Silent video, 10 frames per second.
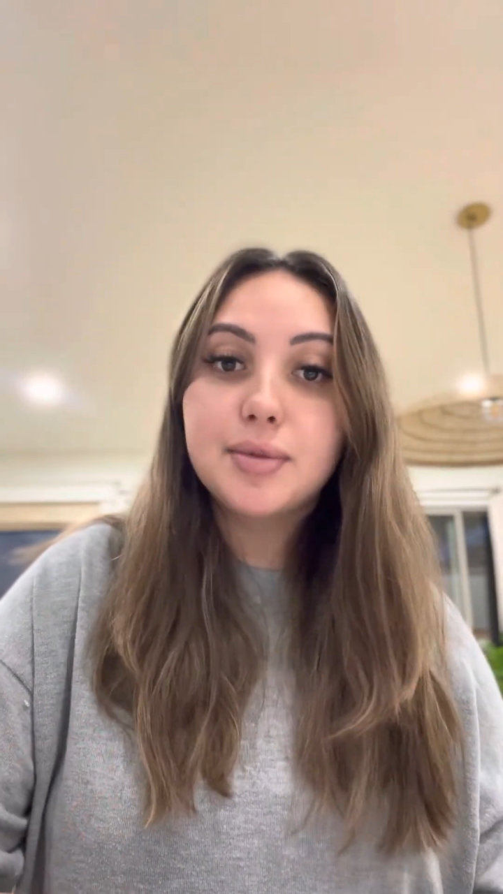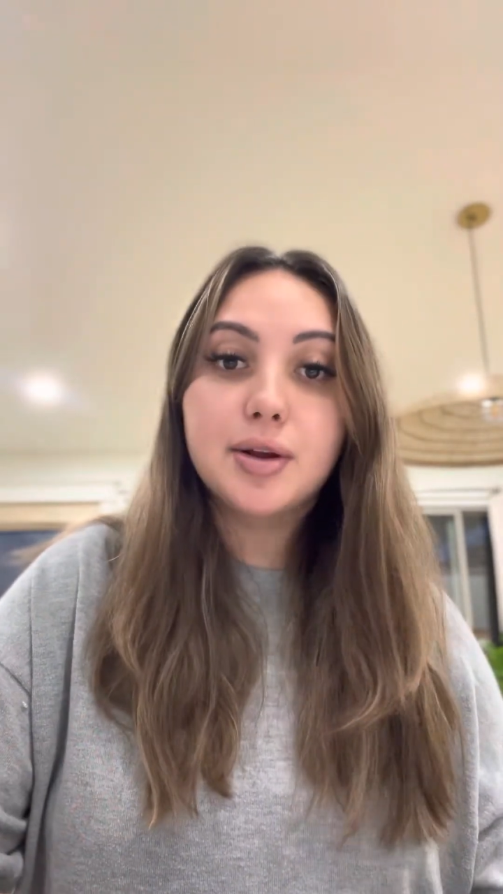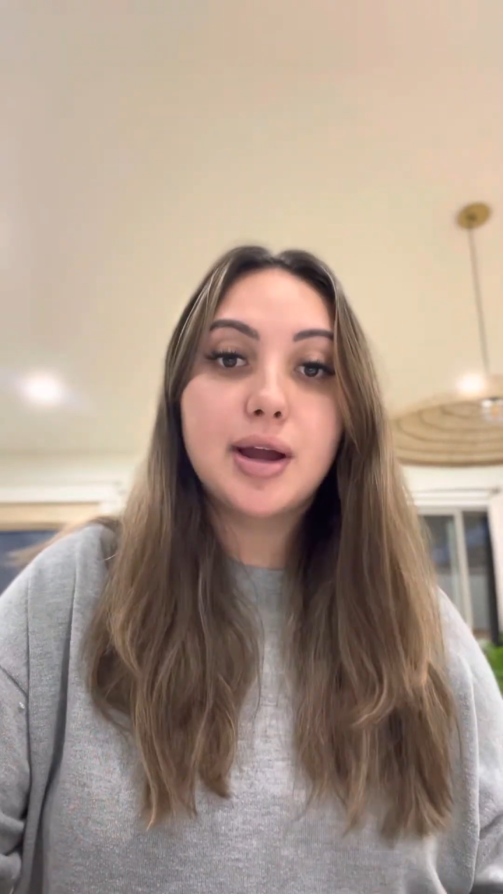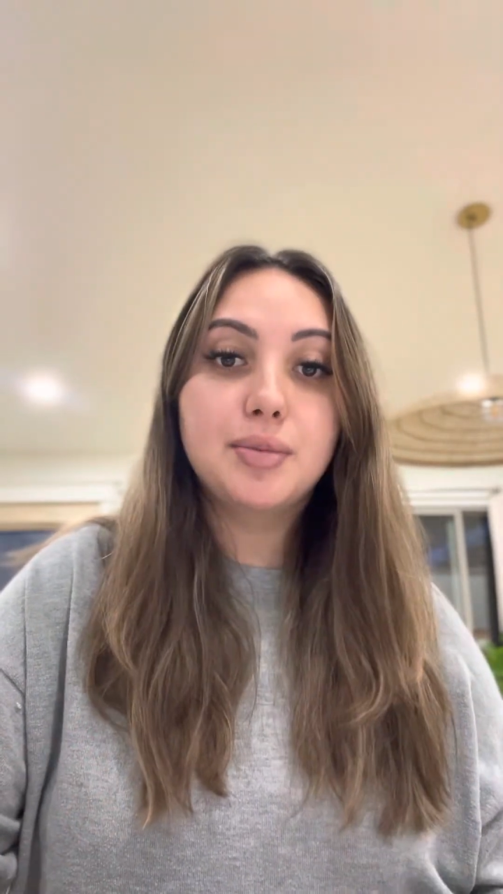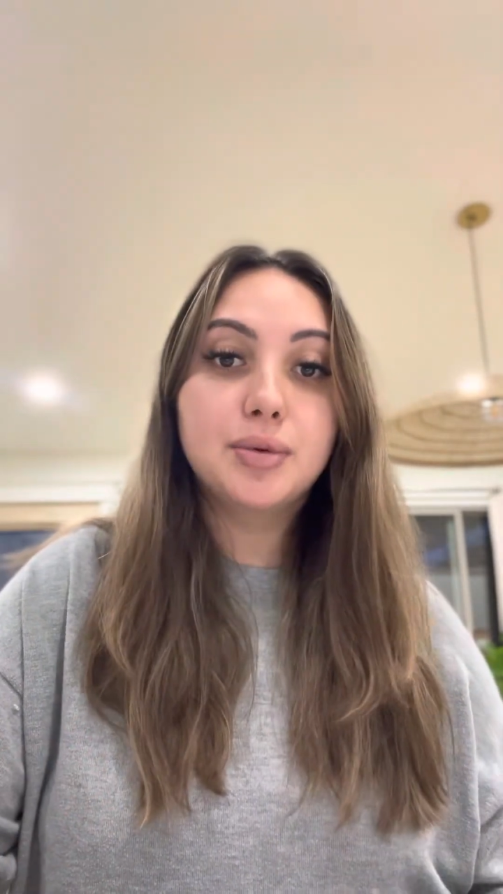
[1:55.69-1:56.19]
They're
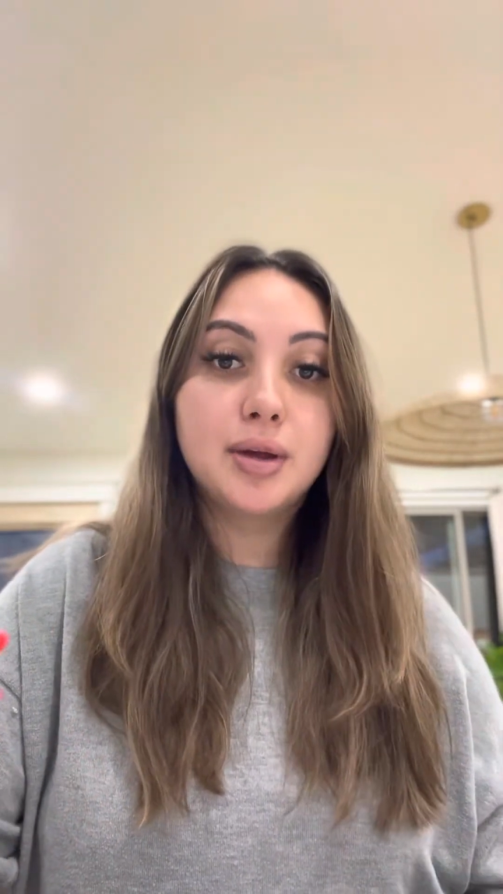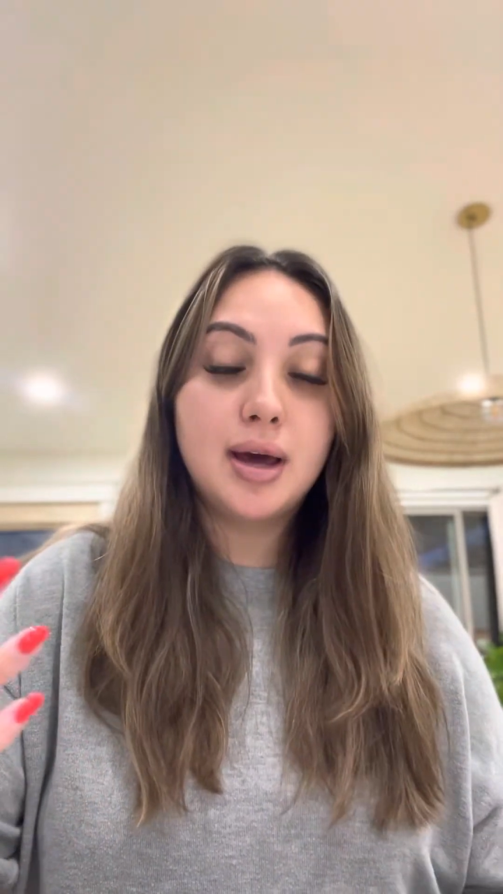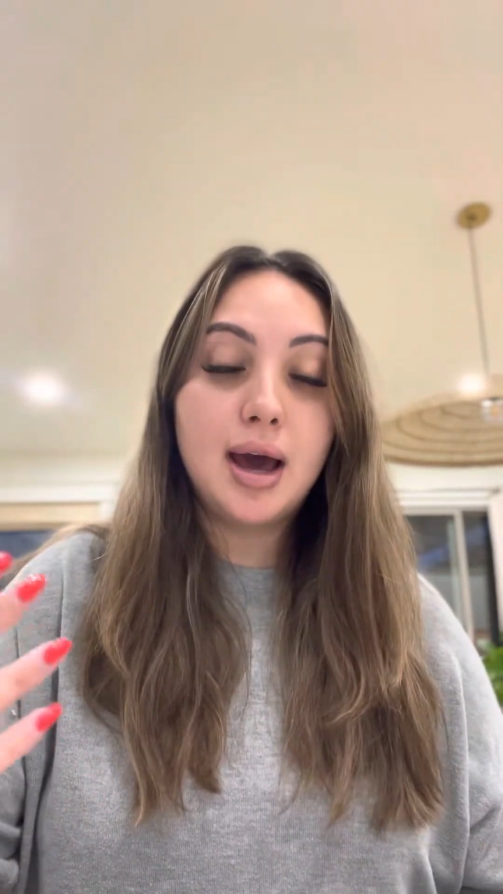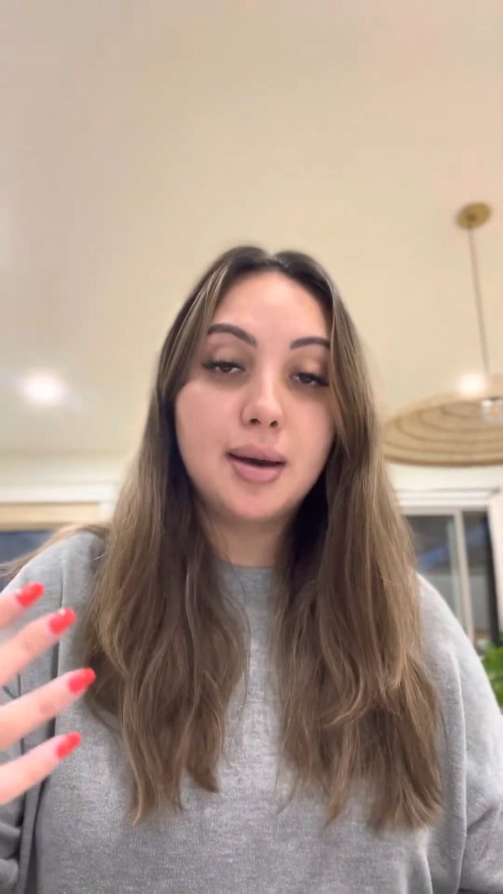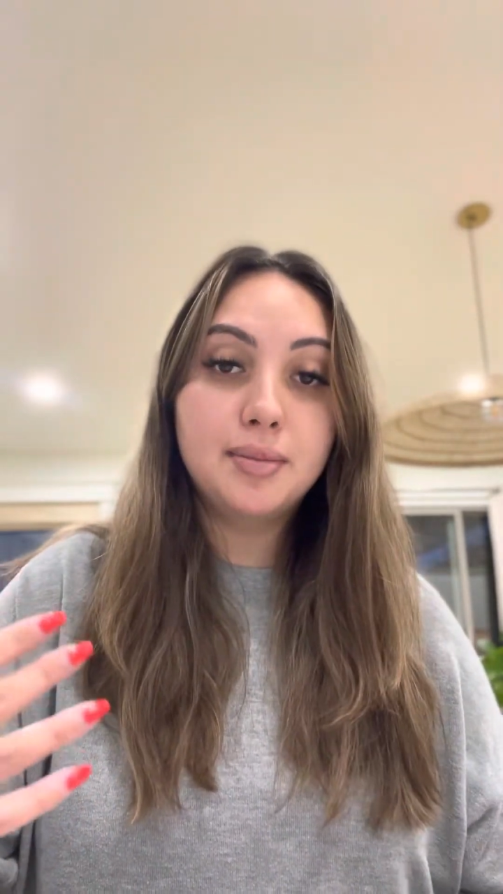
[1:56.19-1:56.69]
able
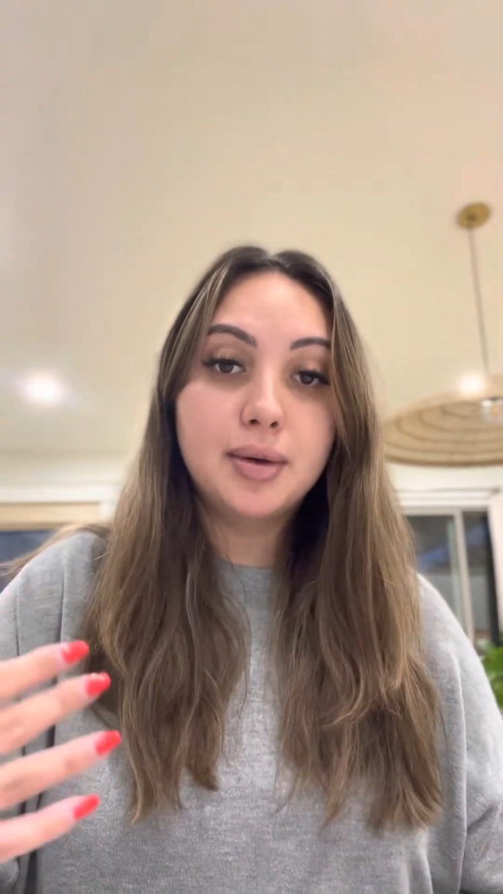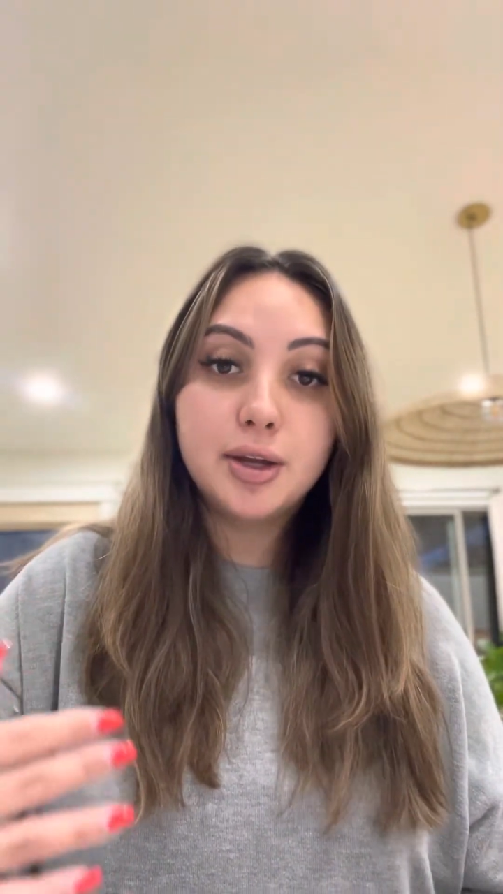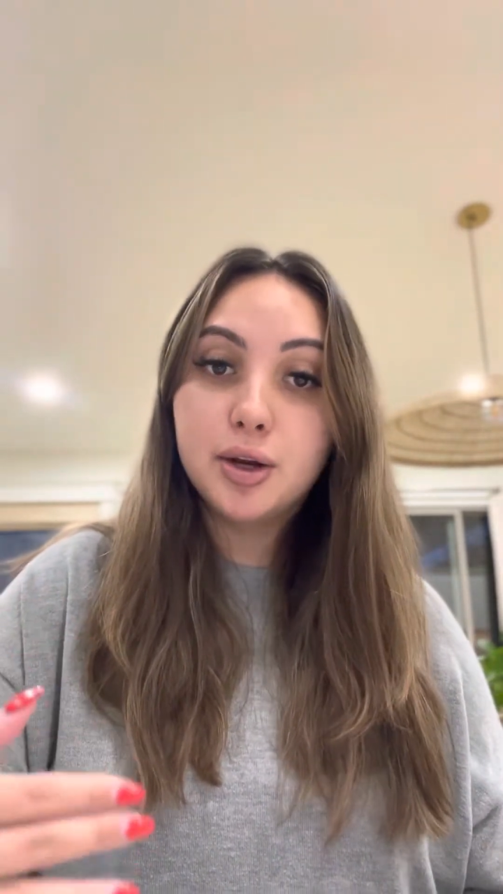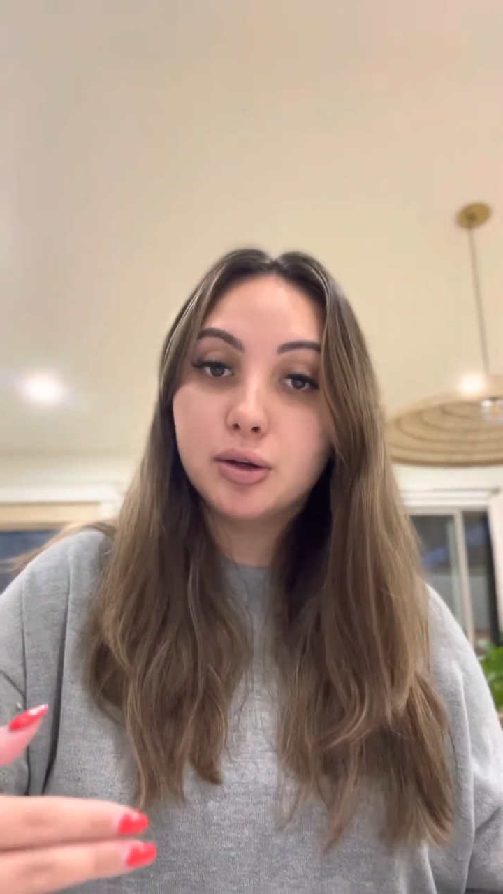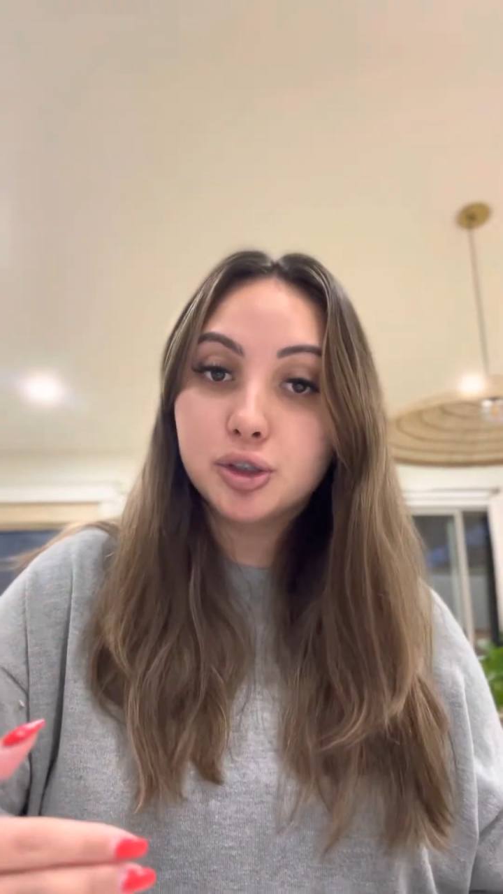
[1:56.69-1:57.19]
to,